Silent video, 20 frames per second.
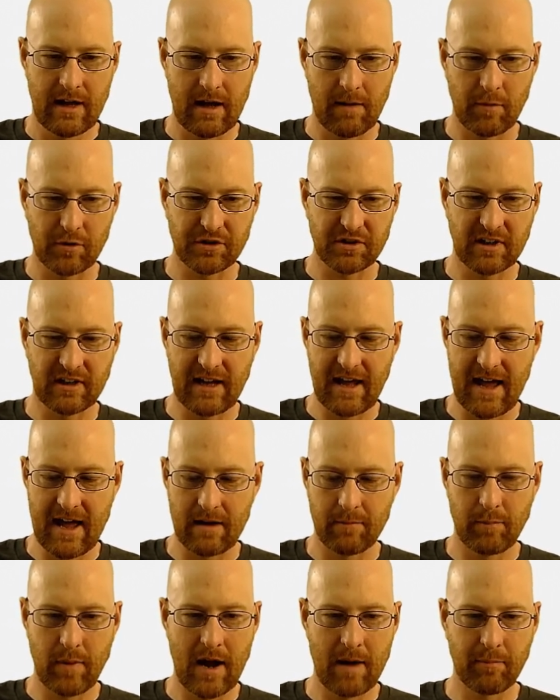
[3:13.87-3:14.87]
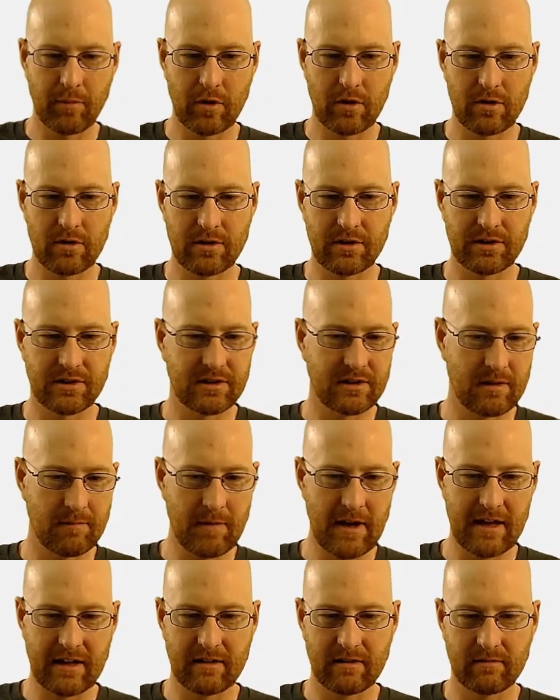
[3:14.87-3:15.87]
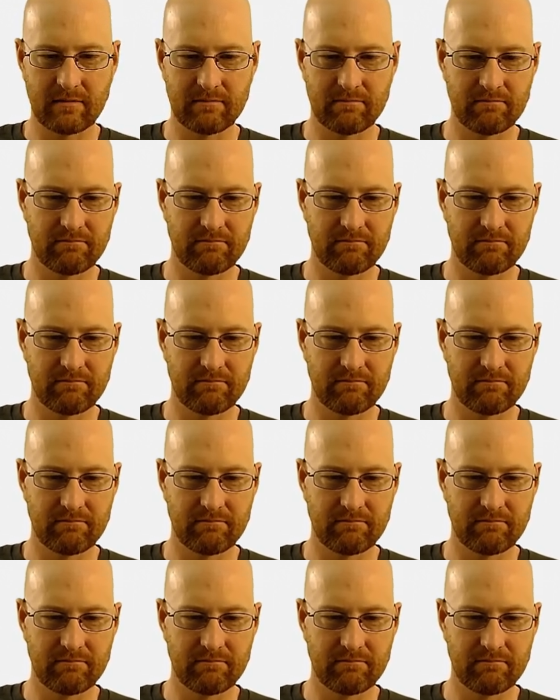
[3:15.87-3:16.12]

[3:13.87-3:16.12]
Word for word: I'm also gonna add peppers to make